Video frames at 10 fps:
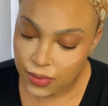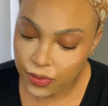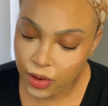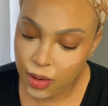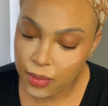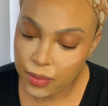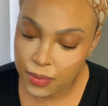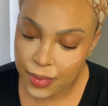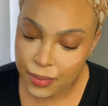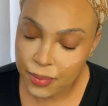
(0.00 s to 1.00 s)

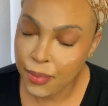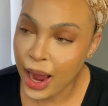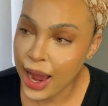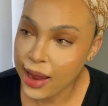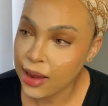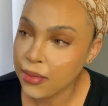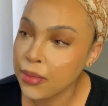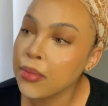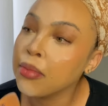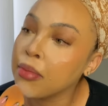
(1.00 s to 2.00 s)
from my
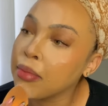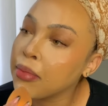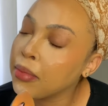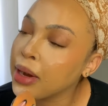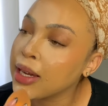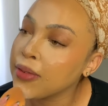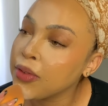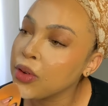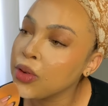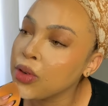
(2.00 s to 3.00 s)
my
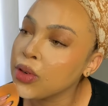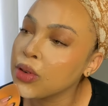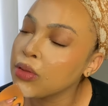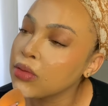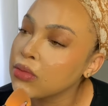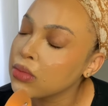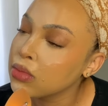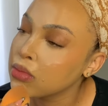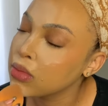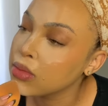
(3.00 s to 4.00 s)
view, you know.
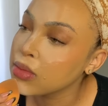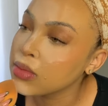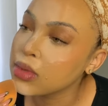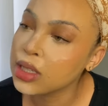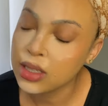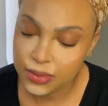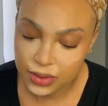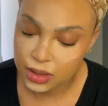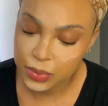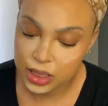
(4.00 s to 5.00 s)
It's a
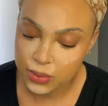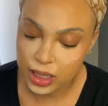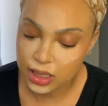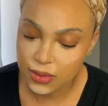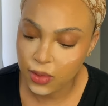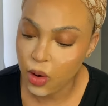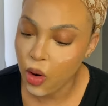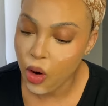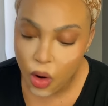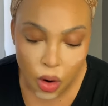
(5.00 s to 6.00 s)
different perspective
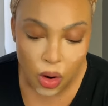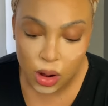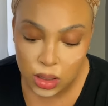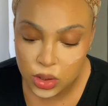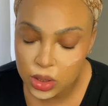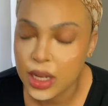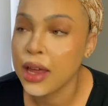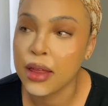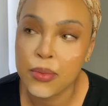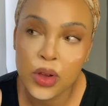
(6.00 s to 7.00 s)

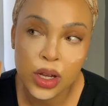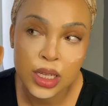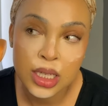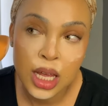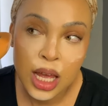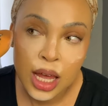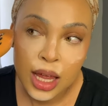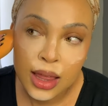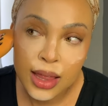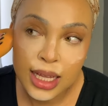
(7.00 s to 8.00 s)
altogether because
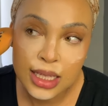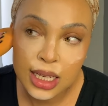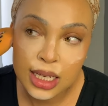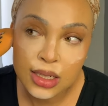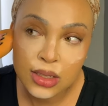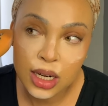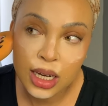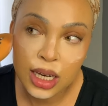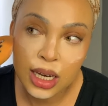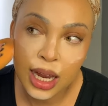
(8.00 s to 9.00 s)
that's
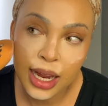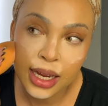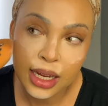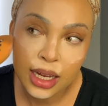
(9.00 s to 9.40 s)
literally like